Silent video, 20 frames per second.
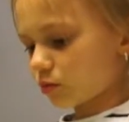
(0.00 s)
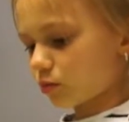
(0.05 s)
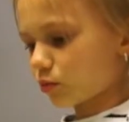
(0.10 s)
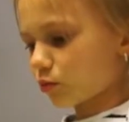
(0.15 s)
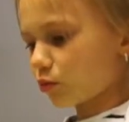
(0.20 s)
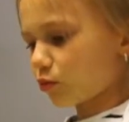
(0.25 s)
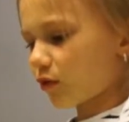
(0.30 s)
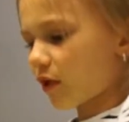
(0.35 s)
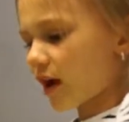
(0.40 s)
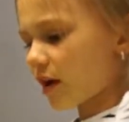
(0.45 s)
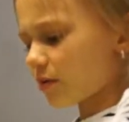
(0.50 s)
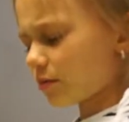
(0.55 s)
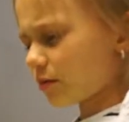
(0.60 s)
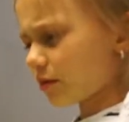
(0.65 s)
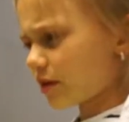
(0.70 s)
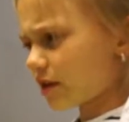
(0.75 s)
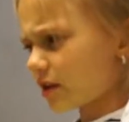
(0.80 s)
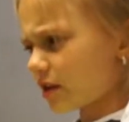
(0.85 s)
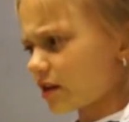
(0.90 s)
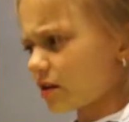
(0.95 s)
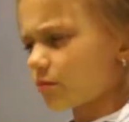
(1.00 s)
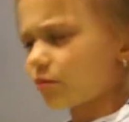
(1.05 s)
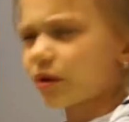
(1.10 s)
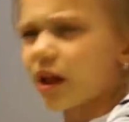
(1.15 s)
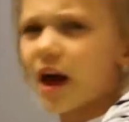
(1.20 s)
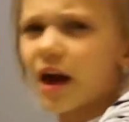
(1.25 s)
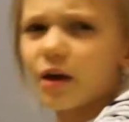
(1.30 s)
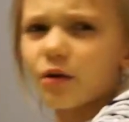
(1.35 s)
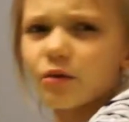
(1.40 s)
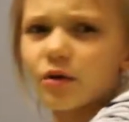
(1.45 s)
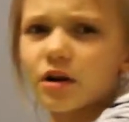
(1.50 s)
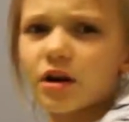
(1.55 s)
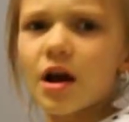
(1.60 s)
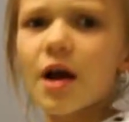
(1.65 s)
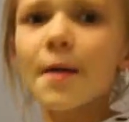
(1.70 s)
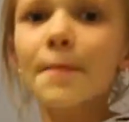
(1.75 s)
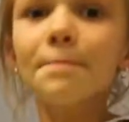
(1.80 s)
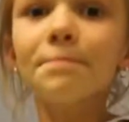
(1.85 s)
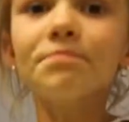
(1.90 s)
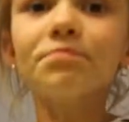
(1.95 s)
red one and a black one,
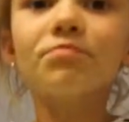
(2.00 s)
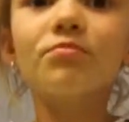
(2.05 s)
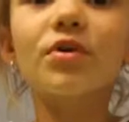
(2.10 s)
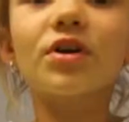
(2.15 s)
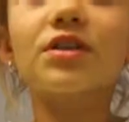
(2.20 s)
but